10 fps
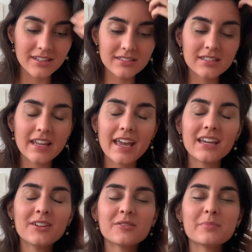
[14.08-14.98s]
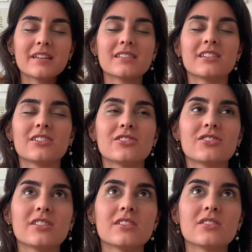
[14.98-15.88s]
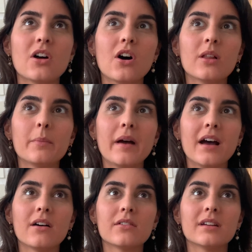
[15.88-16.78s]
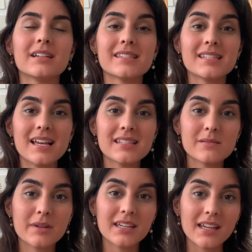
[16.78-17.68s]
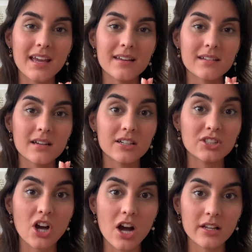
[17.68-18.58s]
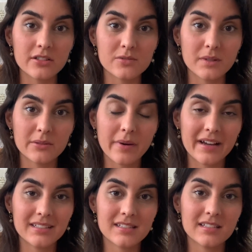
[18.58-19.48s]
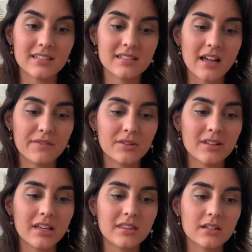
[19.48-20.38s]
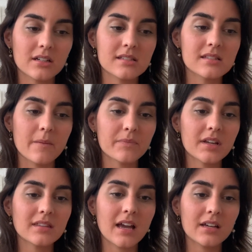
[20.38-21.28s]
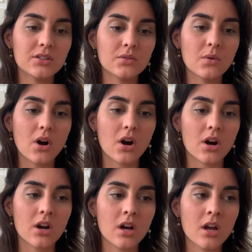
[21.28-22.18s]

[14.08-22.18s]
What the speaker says: today your message is all about assessment and acknowledgement, Pisces. I feel like there is something that you are